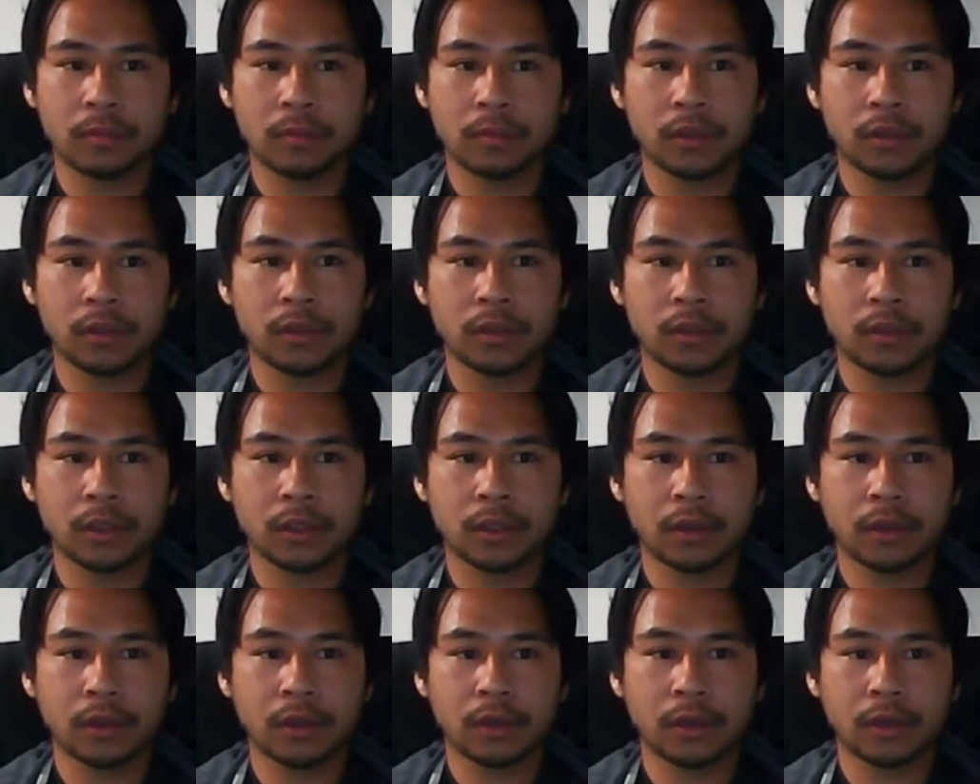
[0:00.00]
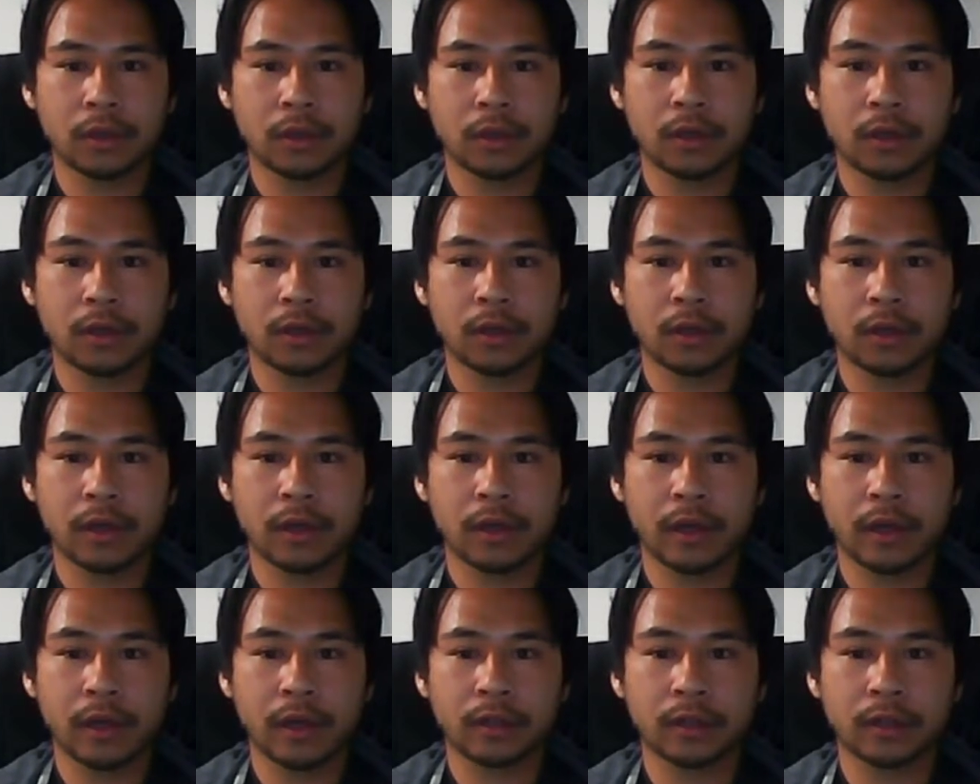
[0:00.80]
using the
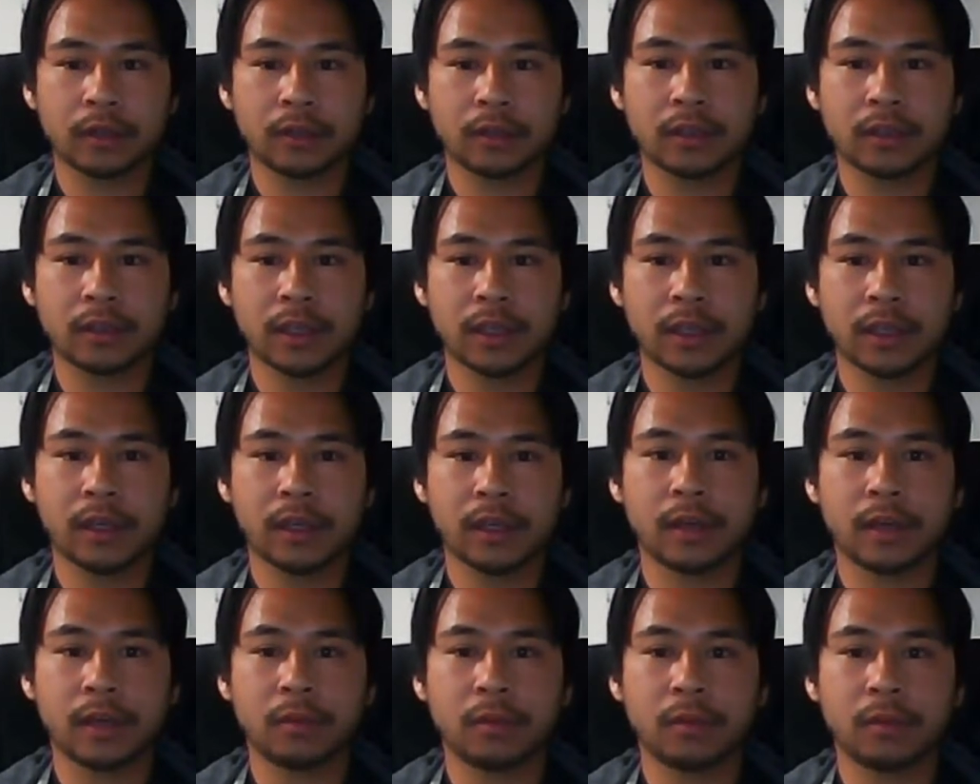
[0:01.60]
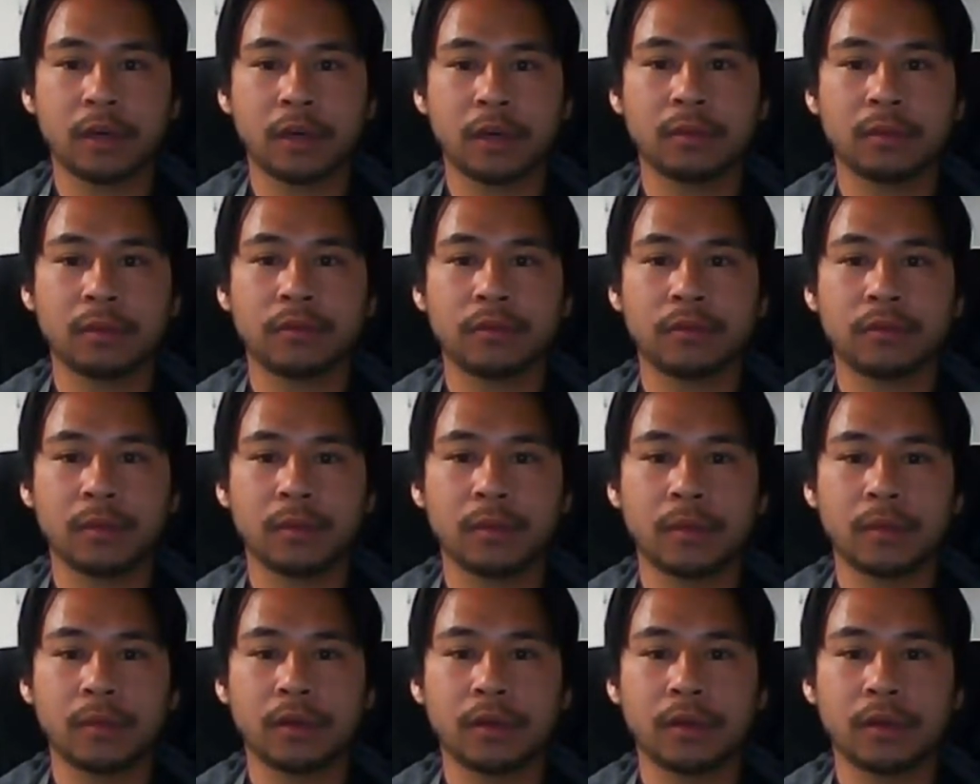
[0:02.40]
character setting and problem for the
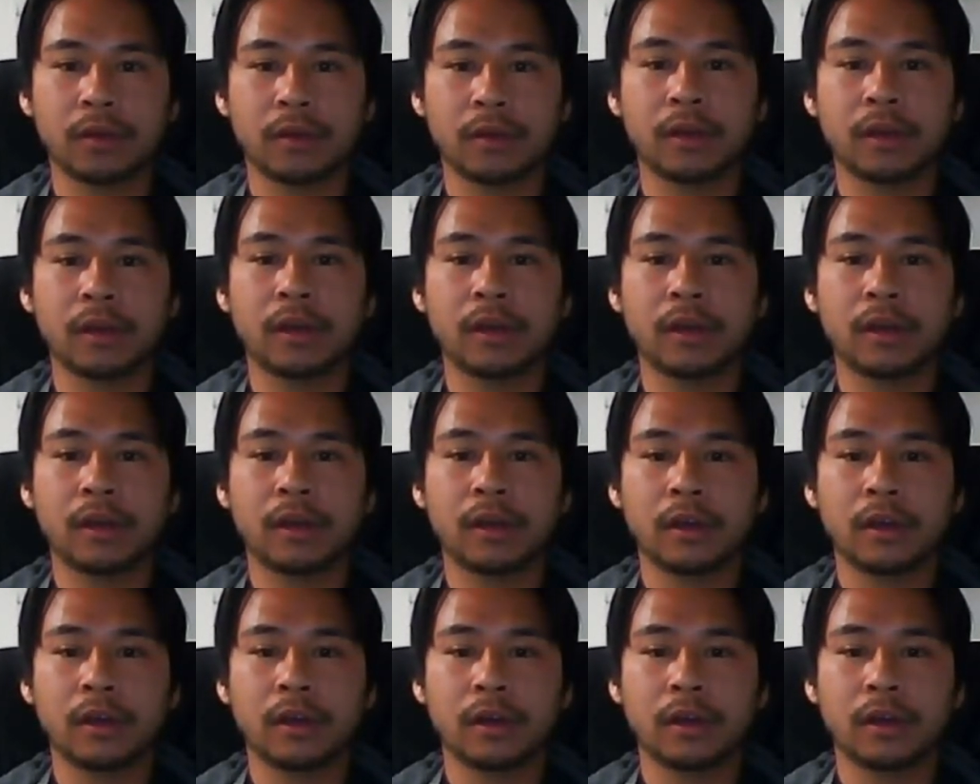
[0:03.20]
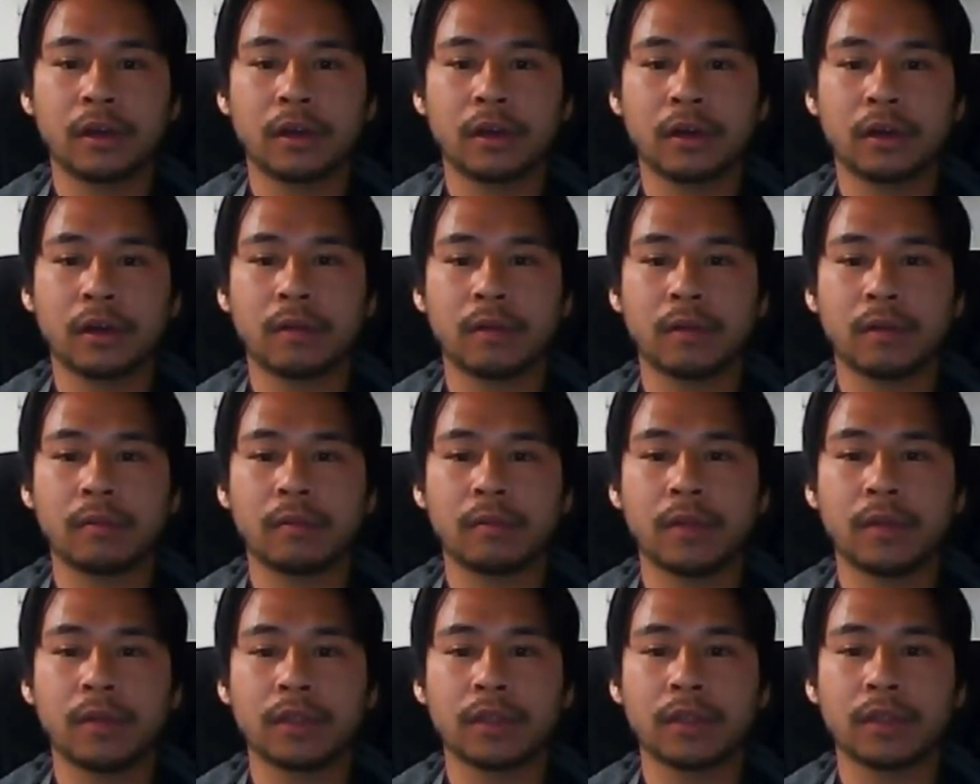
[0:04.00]
middle,
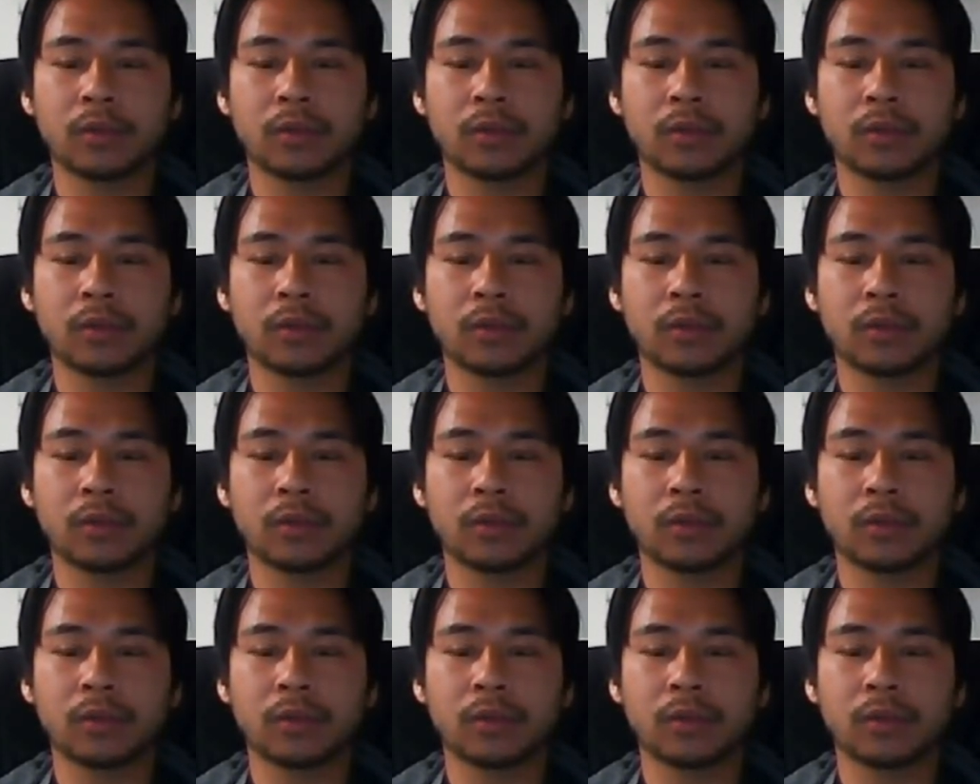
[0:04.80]
as